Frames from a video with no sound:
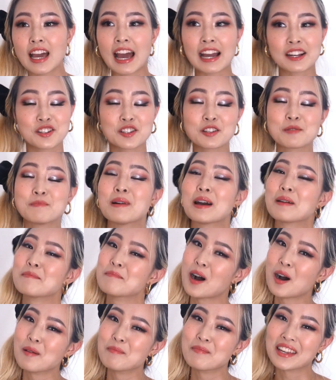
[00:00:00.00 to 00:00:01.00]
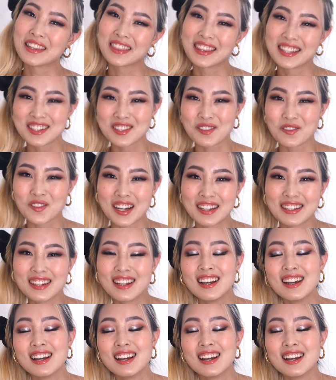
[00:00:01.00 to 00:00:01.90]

Actually, my mom made this one.